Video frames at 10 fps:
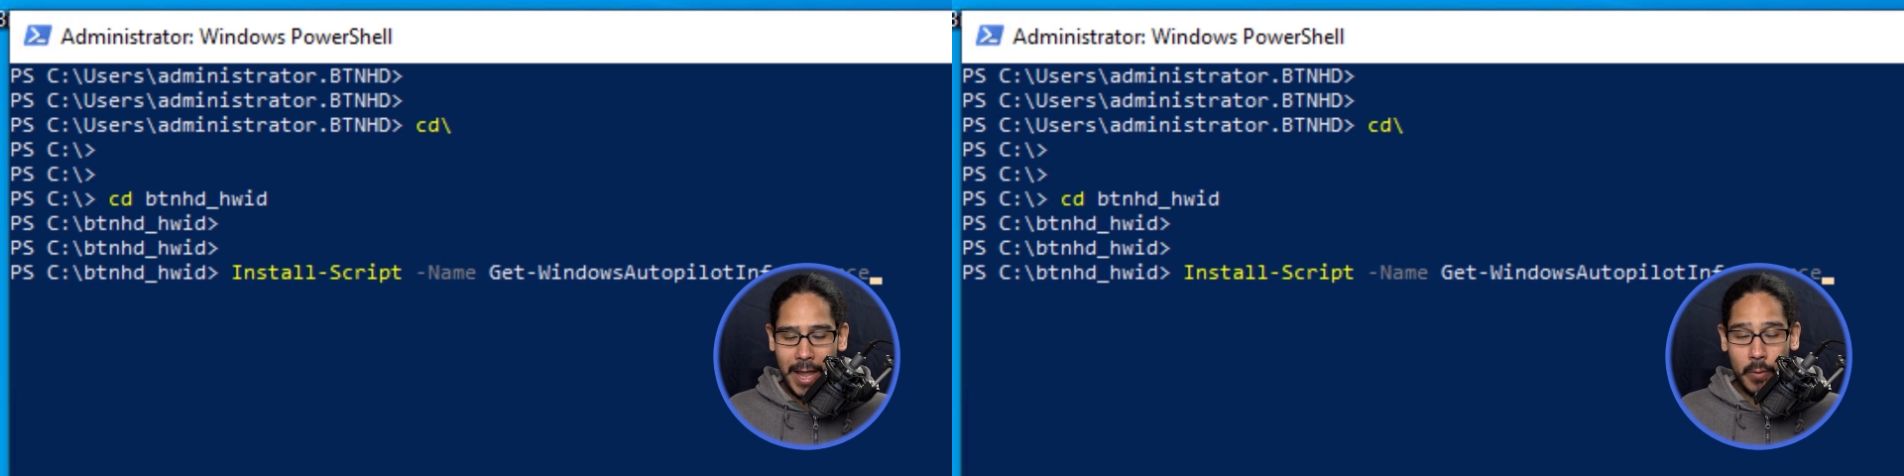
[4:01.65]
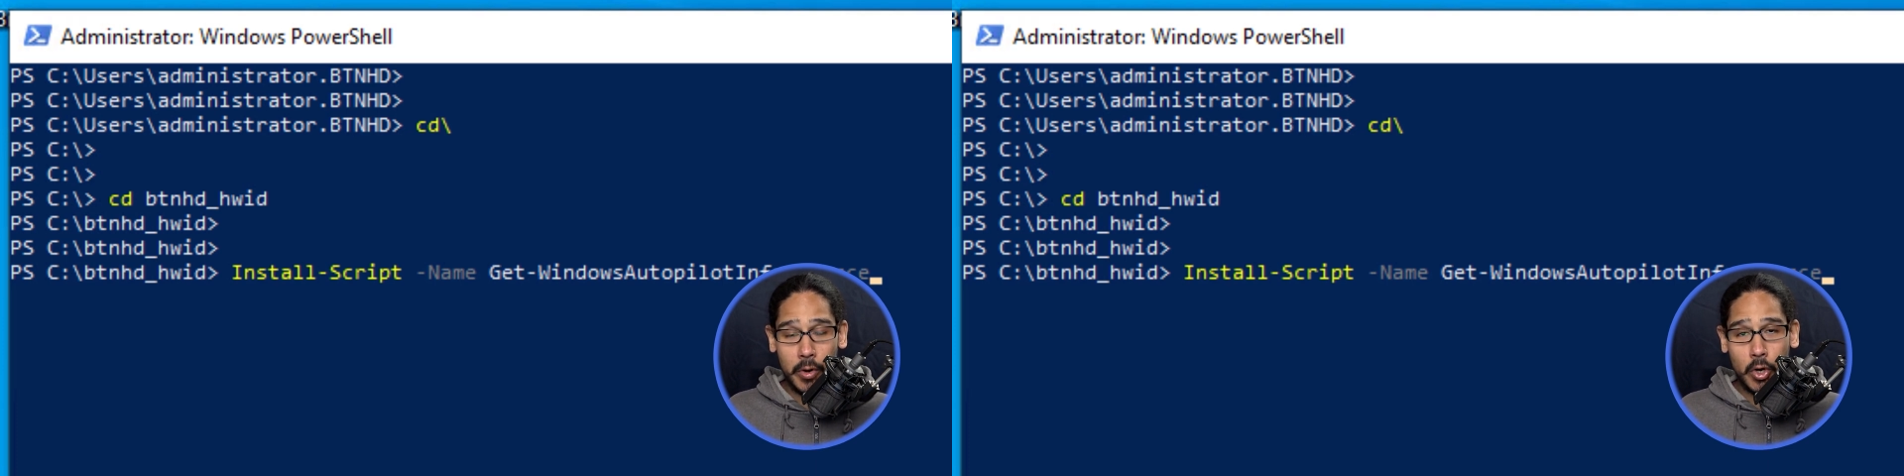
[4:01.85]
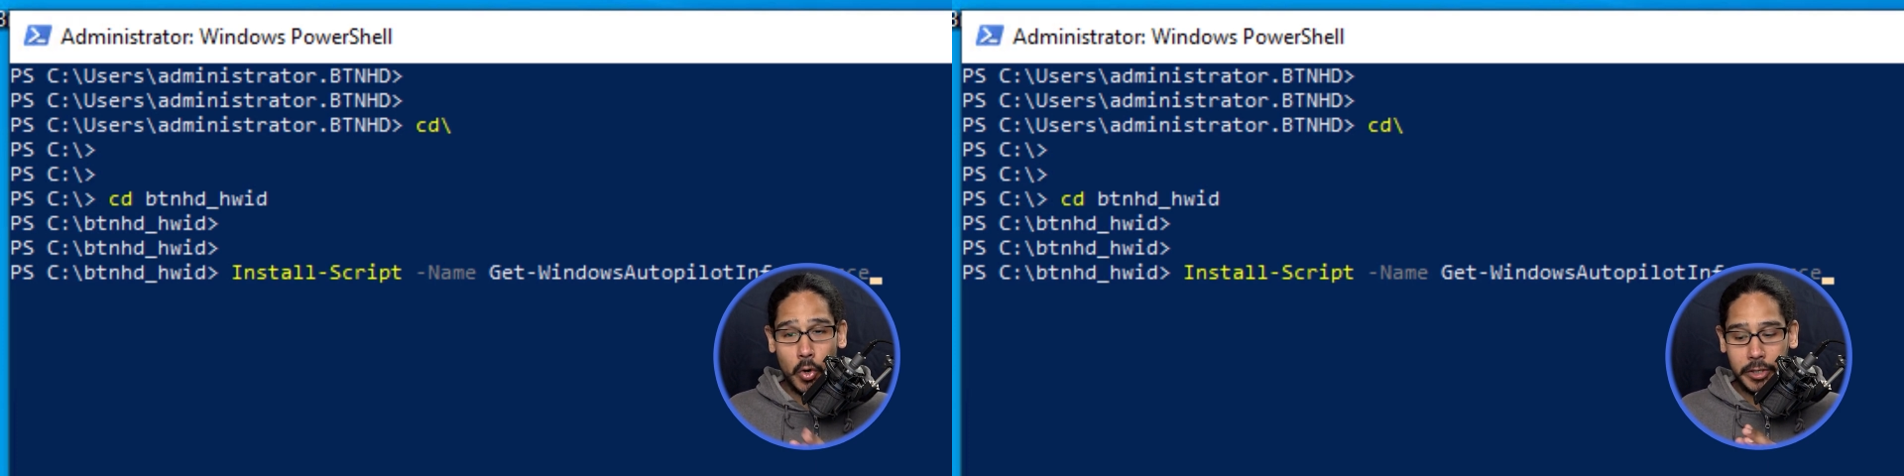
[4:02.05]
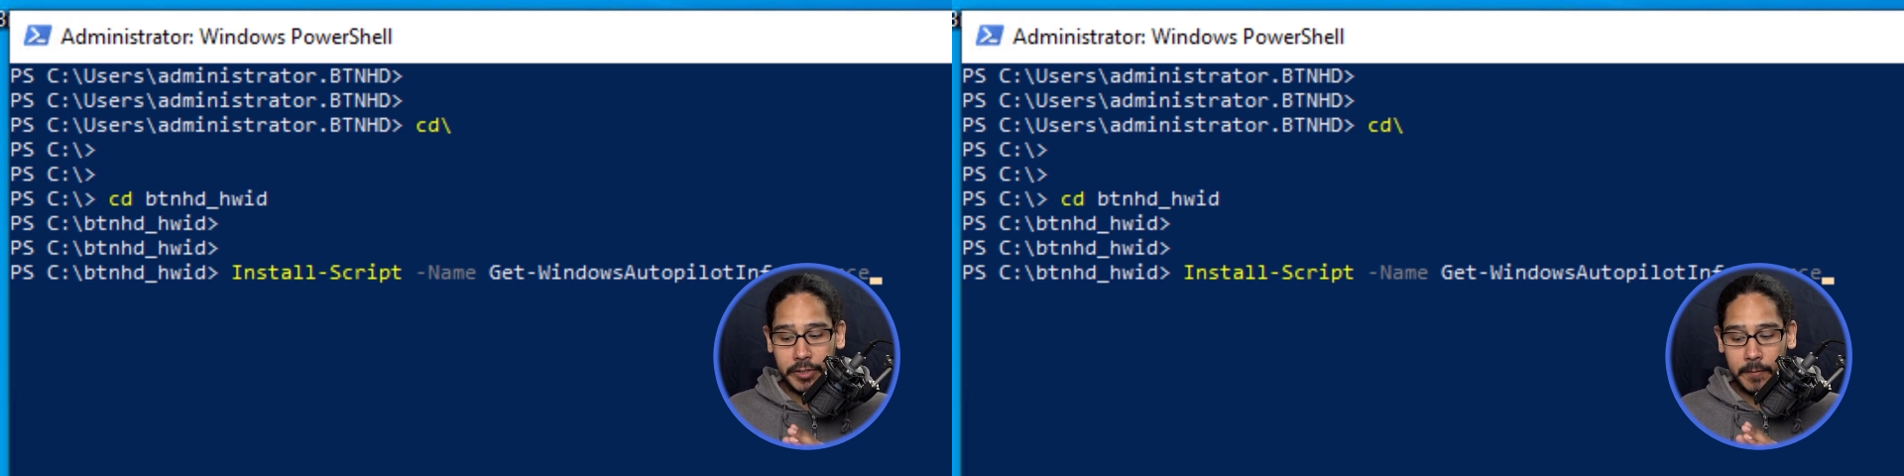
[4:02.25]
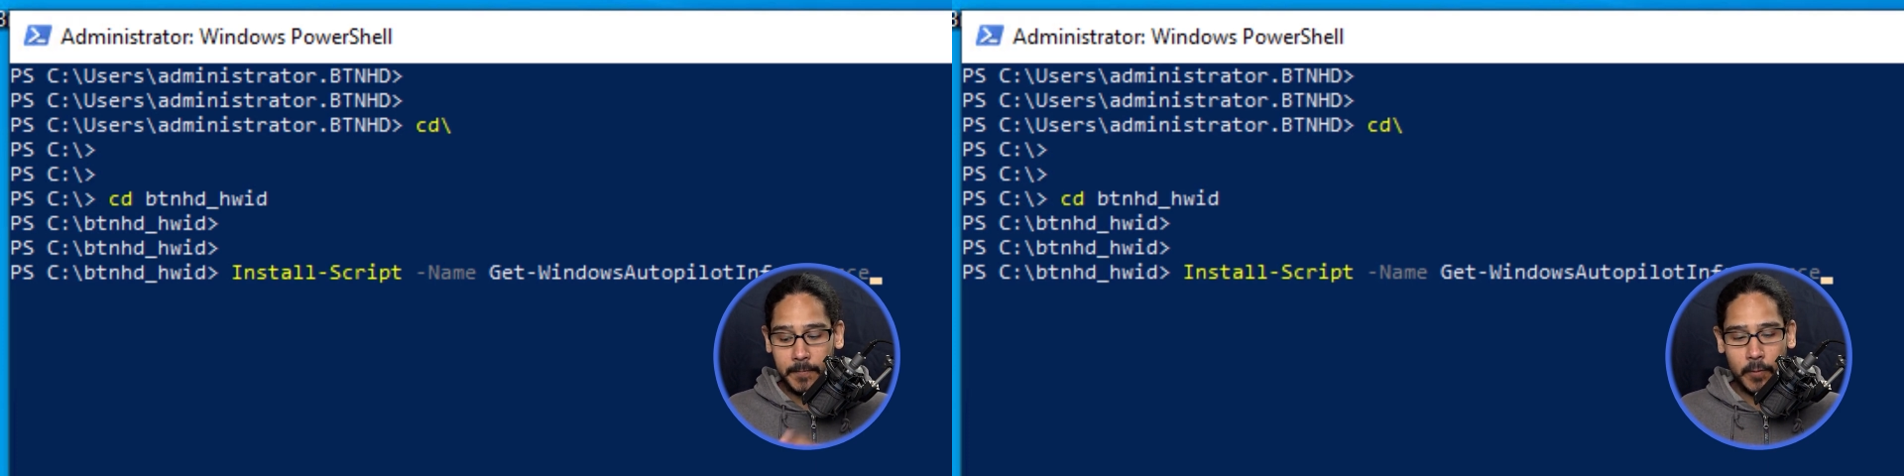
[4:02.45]
and we're going
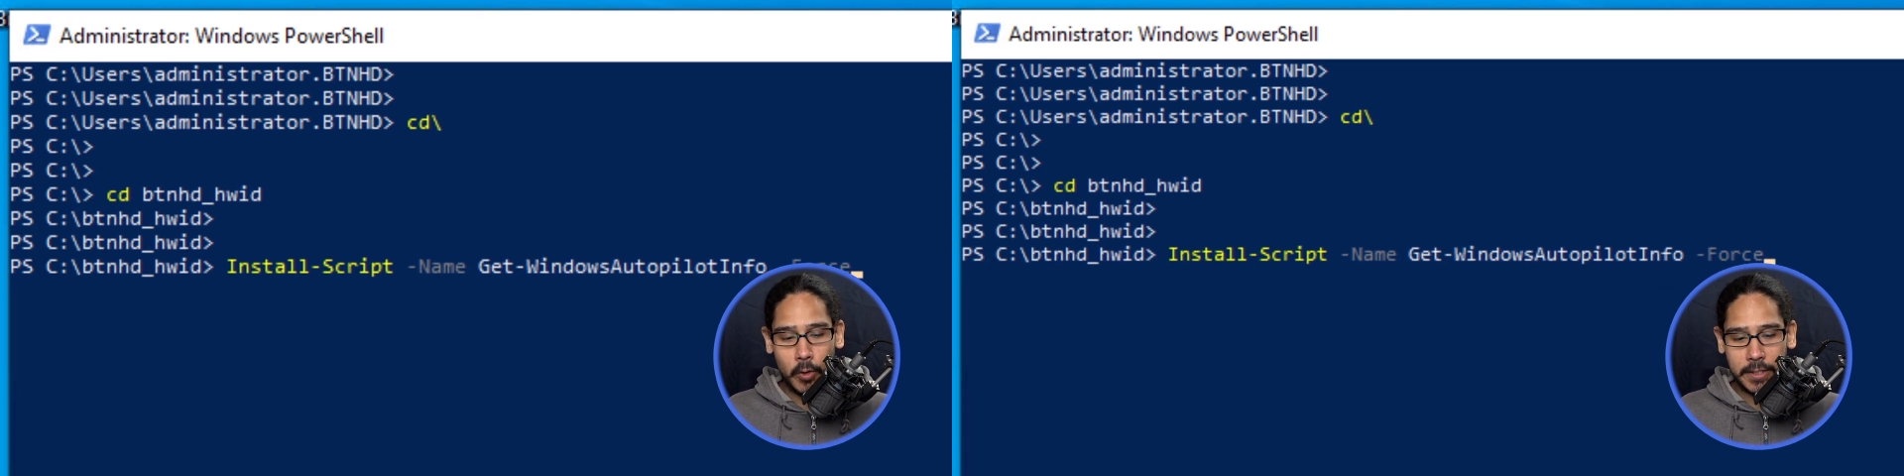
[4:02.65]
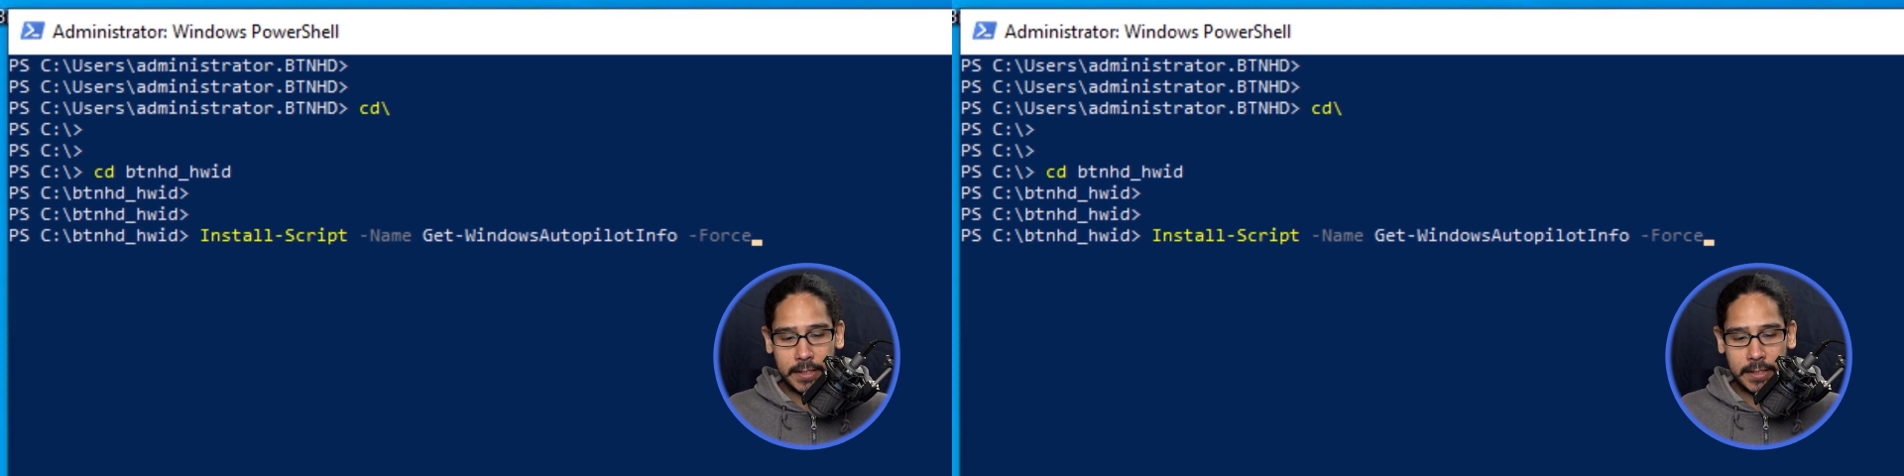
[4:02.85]
to force